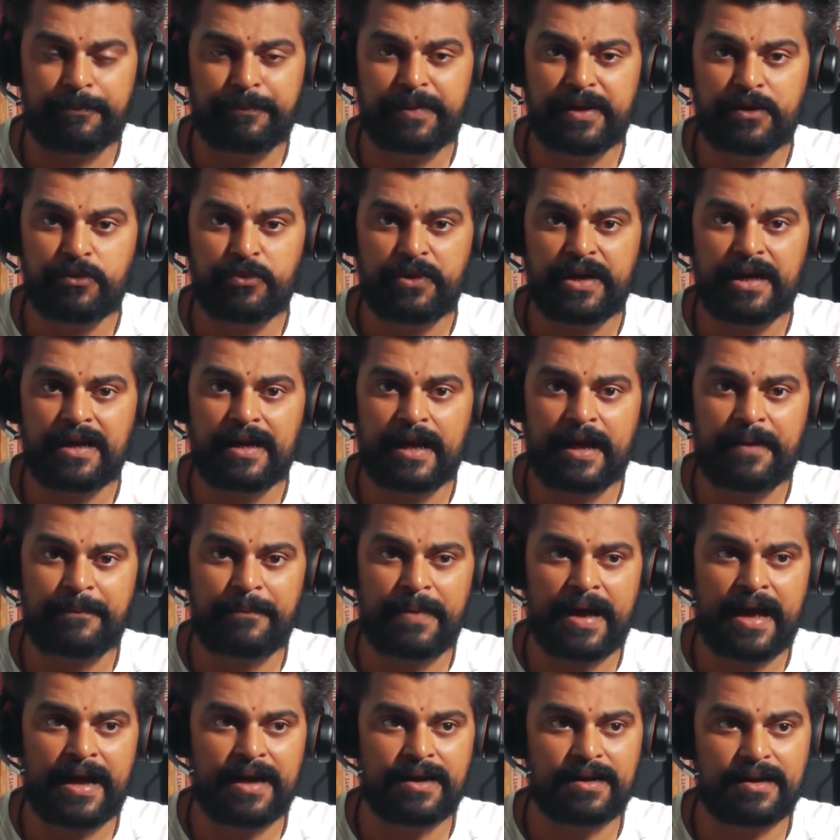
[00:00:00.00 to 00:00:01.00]
between a
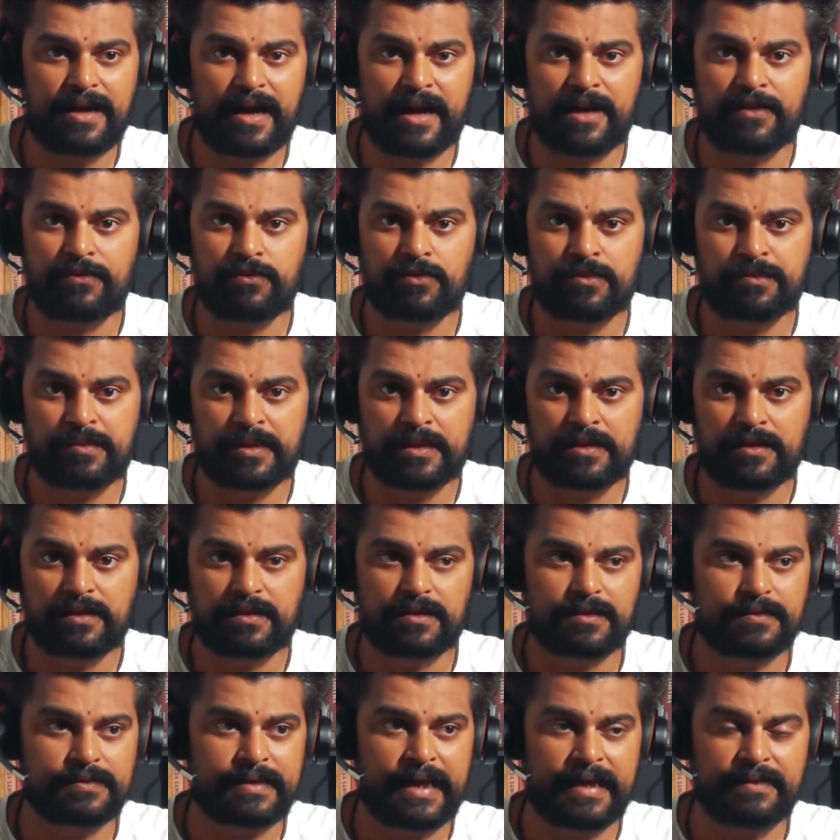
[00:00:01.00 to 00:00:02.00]
man and woman
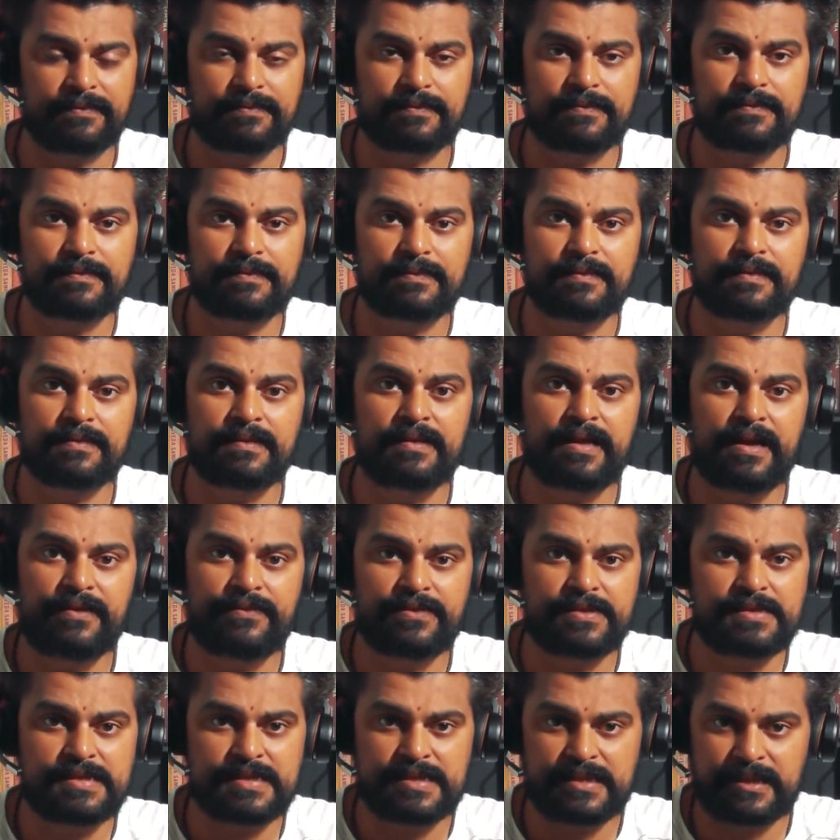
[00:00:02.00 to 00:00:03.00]
that they
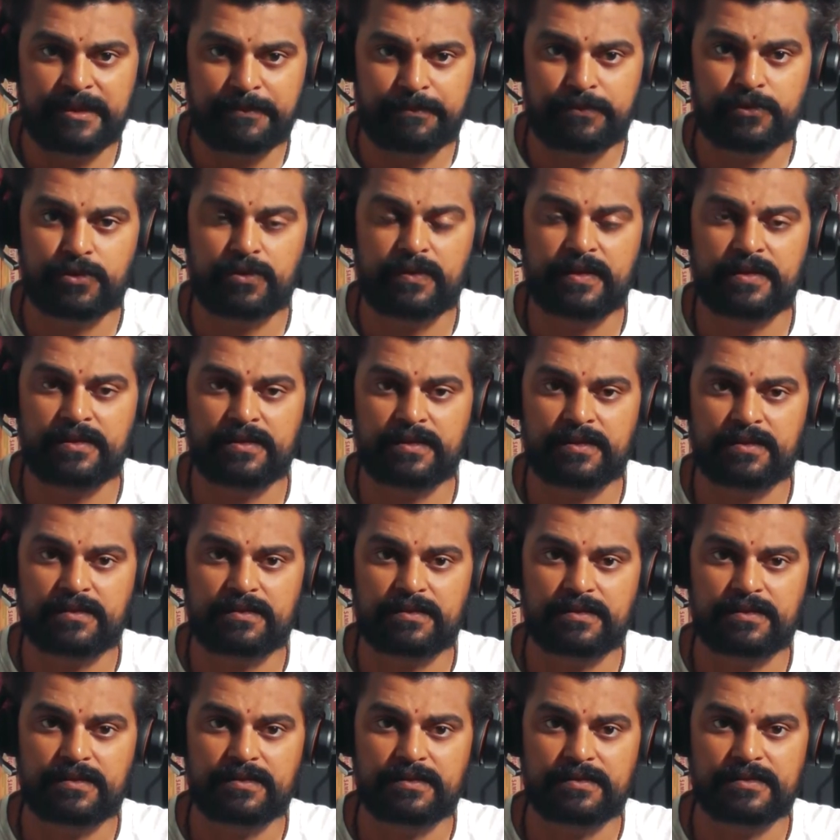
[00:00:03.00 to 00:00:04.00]
will sleep together.
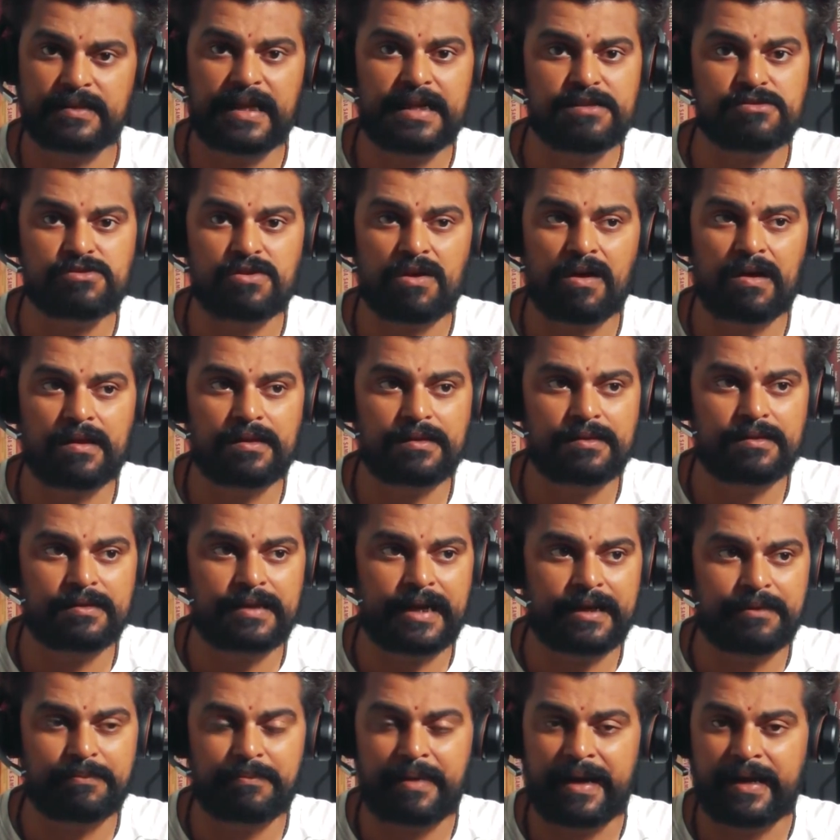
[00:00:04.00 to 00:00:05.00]
That's all
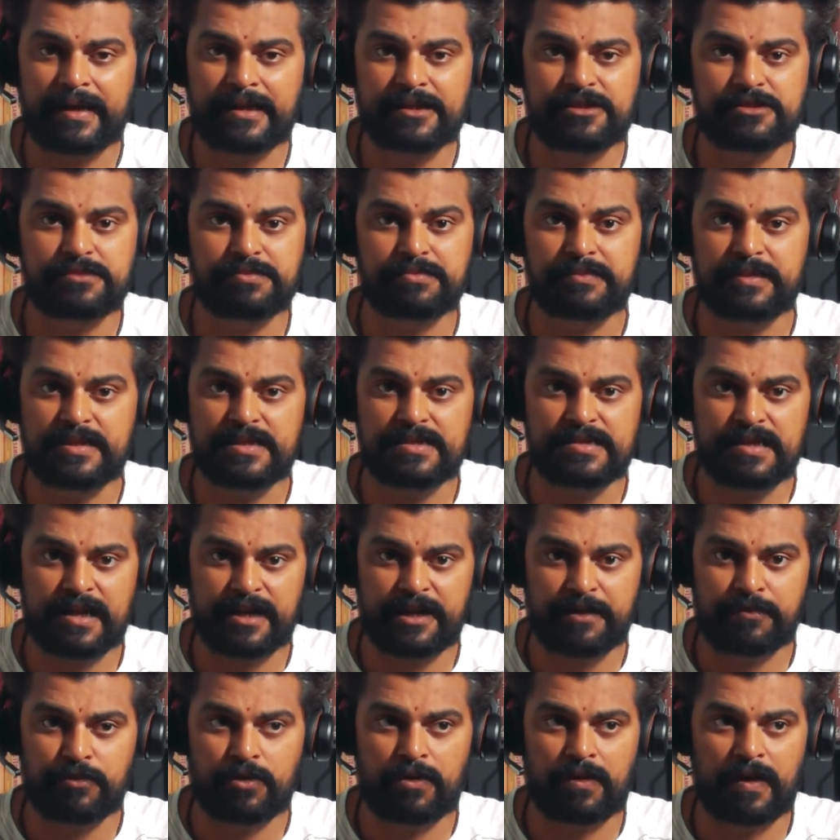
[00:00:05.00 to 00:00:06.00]
that marriage means
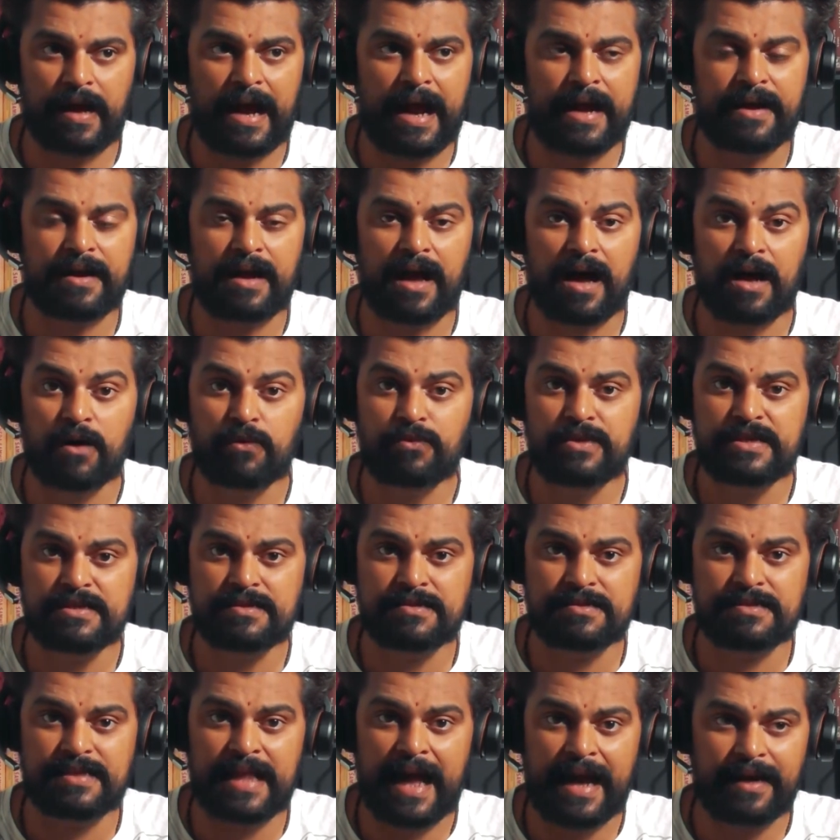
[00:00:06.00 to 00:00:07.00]
anymore. And how
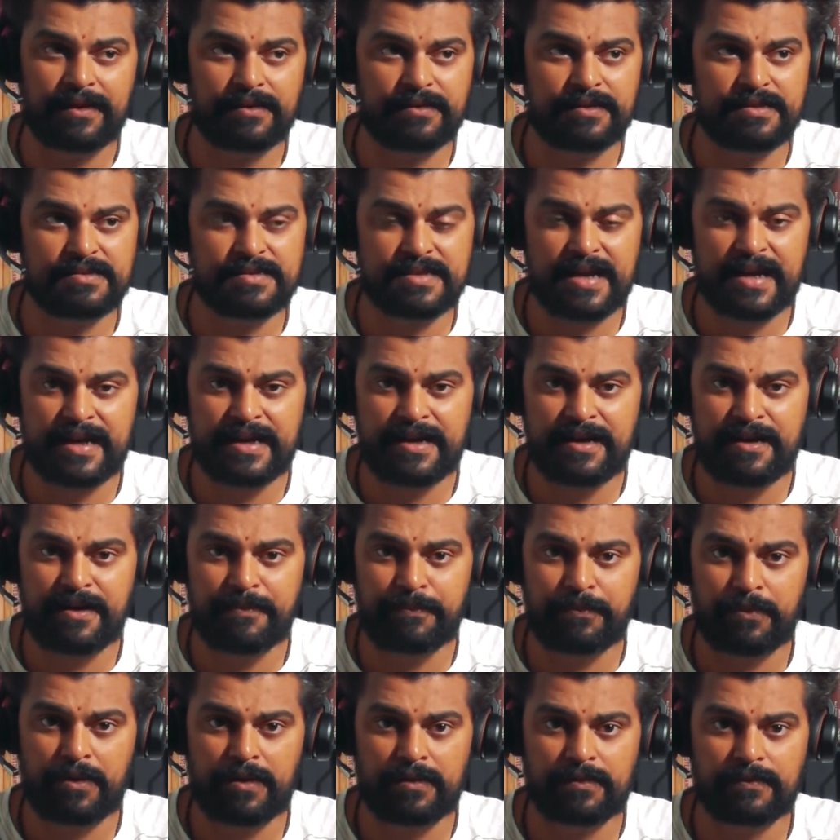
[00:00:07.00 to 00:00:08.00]
is that decided
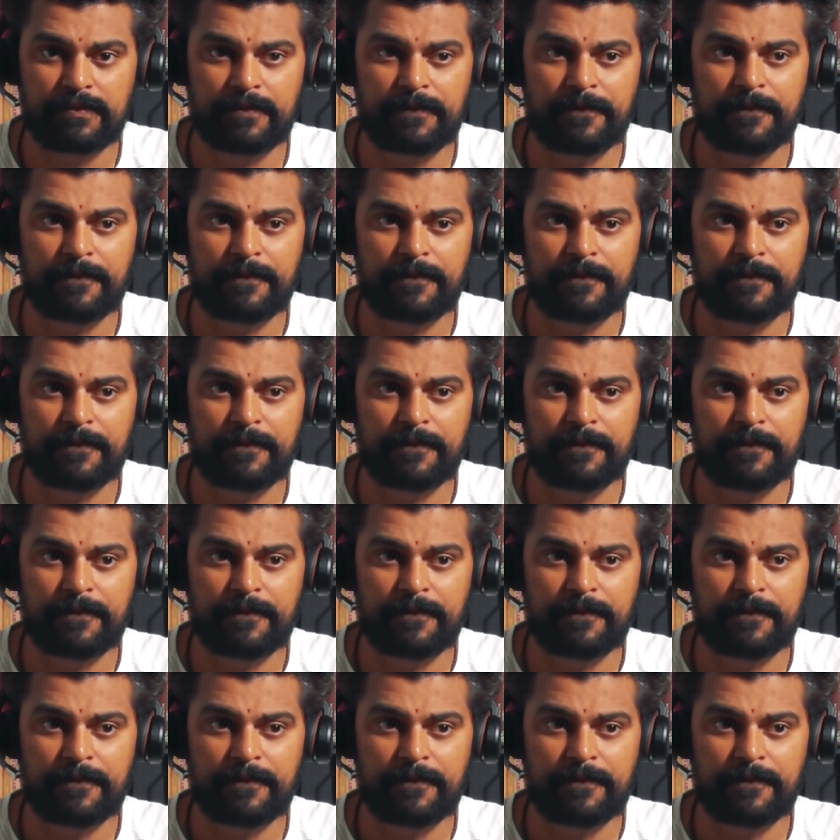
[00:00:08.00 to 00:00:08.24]
upon?